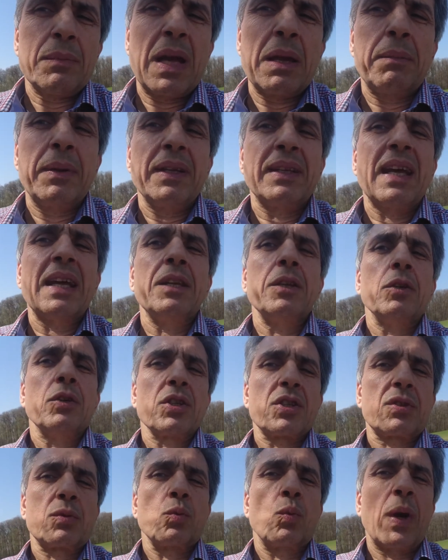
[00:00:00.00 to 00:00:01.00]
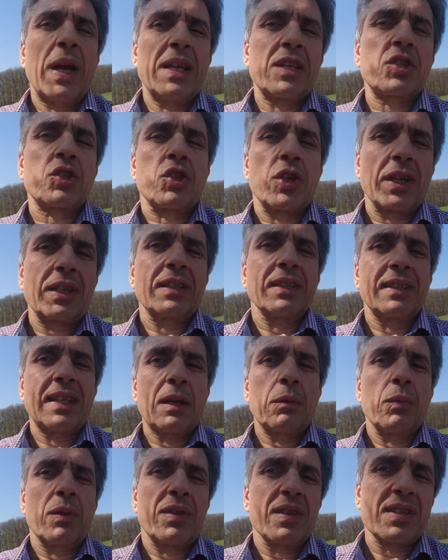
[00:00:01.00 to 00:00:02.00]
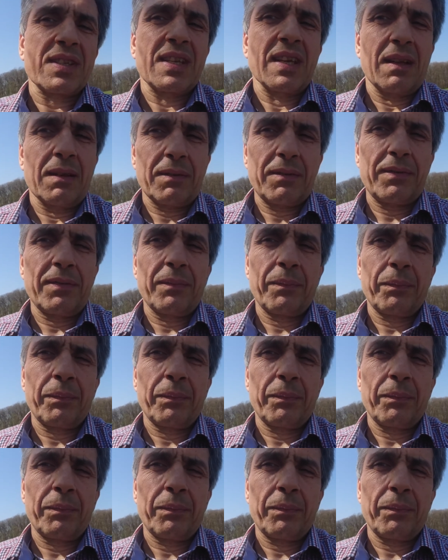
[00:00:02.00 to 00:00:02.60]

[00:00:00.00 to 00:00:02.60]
Maybe then you're way stricter than with yourself.